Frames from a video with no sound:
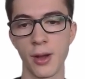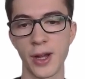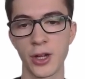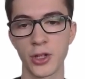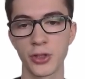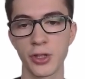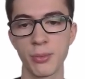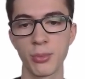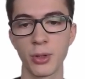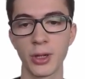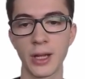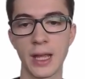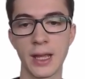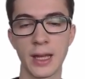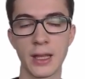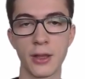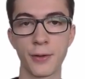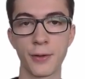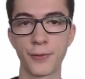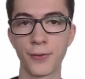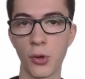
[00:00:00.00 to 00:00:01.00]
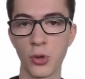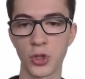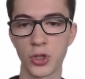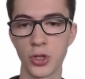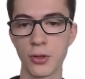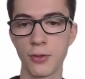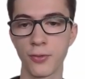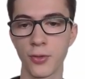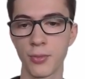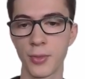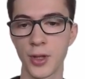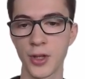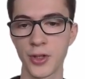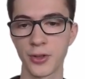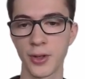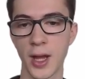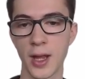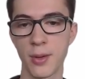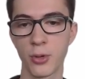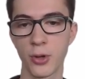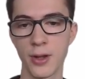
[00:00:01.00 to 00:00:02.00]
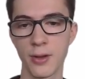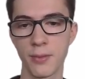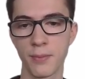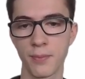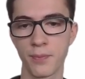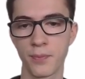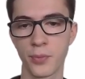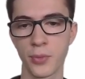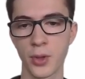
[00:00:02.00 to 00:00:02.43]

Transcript: I'm actually bringing in the function from this library.